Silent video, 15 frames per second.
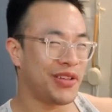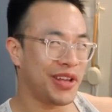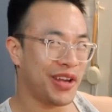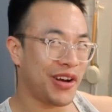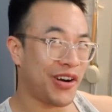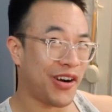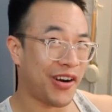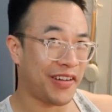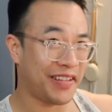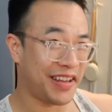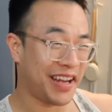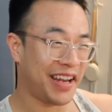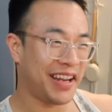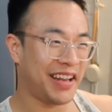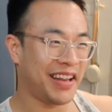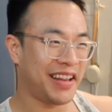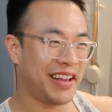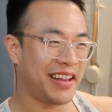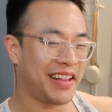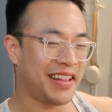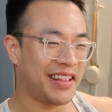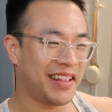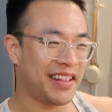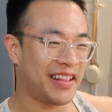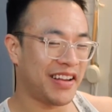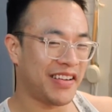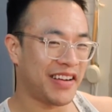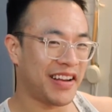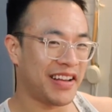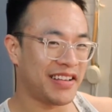The only hard thing
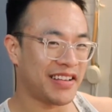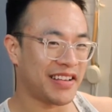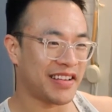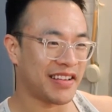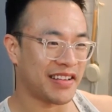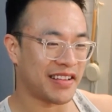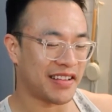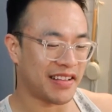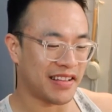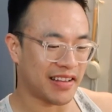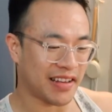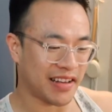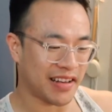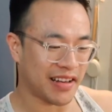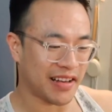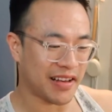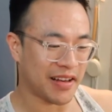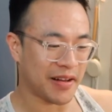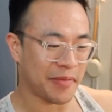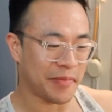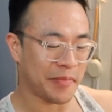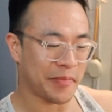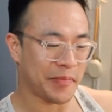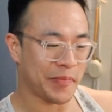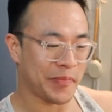there is the